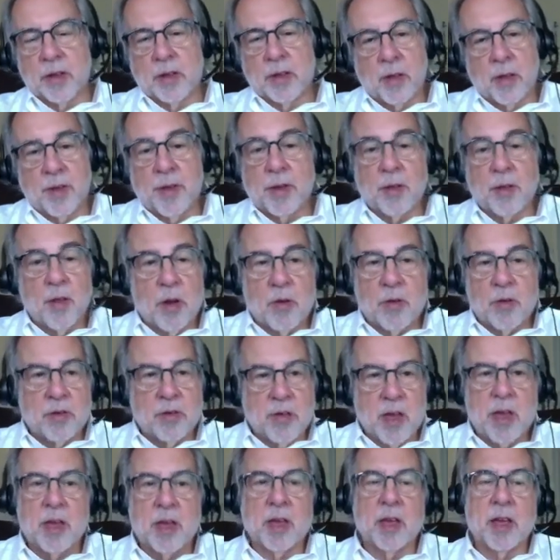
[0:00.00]
Nothing wrong with
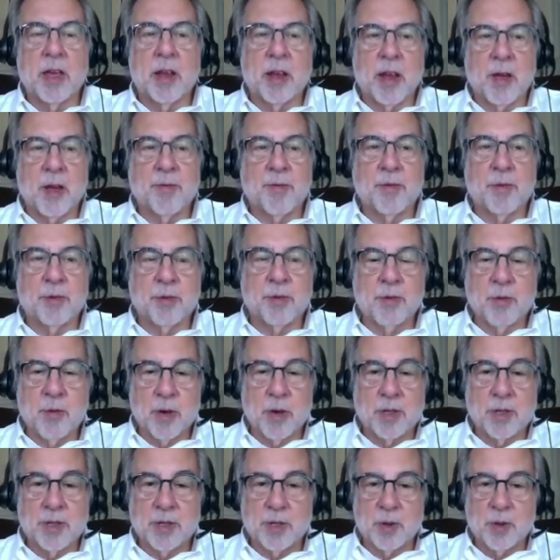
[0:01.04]
taking an afternoon
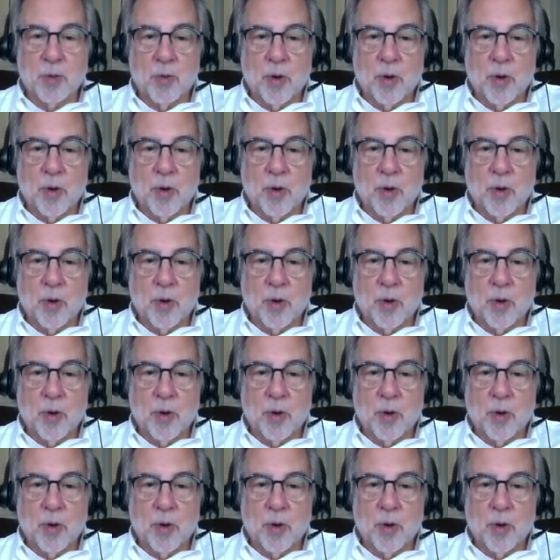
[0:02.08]
once